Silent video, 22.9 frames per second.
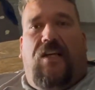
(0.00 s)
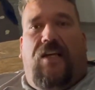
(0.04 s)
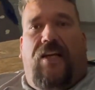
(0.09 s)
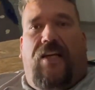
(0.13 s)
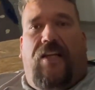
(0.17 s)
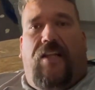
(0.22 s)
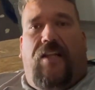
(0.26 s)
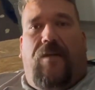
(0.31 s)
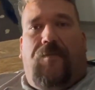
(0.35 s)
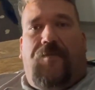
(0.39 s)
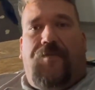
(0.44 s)

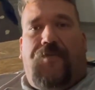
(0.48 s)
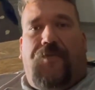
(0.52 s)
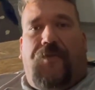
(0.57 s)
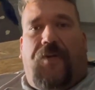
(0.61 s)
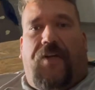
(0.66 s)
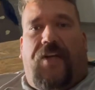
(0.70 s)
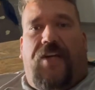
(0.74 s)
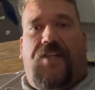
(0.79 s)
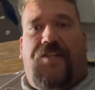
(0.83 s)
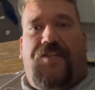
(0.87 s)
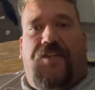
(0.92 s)
and I'm sure
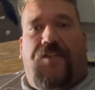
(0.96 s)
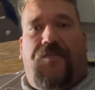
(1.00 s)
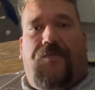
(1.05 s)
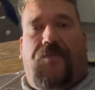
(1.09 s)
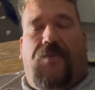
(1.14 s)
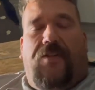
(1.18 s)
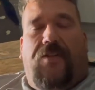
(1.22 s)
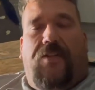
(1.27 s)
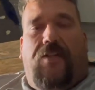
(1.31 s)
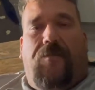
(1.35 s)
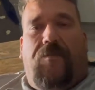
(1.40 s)
KJ's
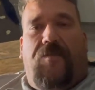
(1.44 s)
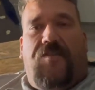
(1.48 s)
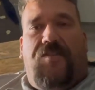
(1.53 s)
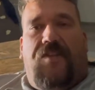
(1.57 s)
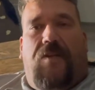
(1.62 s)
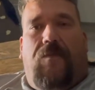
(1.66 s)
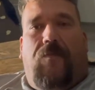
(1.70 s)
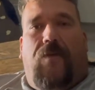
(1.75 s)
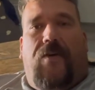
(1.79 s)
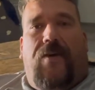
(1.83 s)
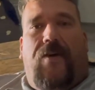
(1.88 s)
will end up the
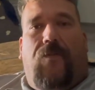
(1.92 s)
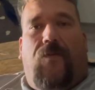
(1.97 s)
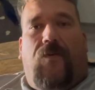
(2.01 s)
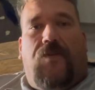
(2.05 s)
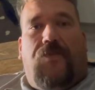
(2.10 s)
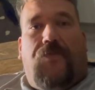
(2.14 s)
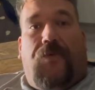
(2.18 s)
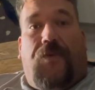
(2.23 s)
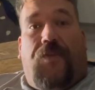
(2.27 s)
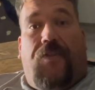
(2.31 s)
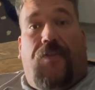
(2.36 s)
same way
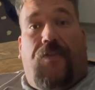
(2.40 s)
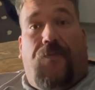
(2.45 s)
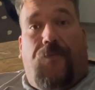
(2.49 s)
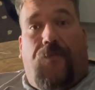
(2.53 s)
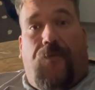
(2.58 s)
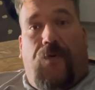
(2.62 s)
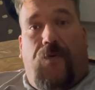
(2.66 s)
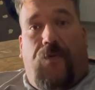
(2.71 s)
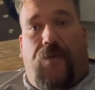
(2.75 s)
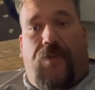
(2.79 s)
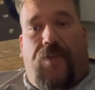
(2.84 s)
once we're
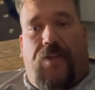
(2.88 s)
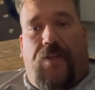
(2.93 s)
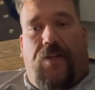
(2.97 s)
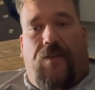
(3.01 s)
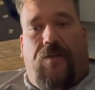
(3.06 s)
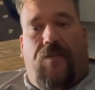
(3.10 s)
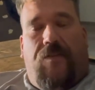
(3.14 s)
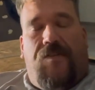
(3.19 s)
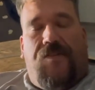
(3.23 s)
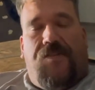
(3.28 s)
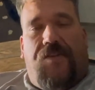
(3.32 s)
through with it.
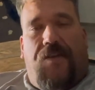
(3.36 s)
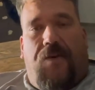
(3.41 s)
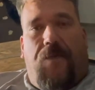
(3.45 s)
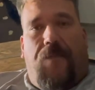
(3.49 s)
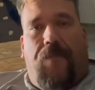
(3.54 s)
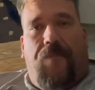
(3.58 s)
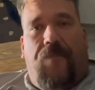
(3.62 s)
So,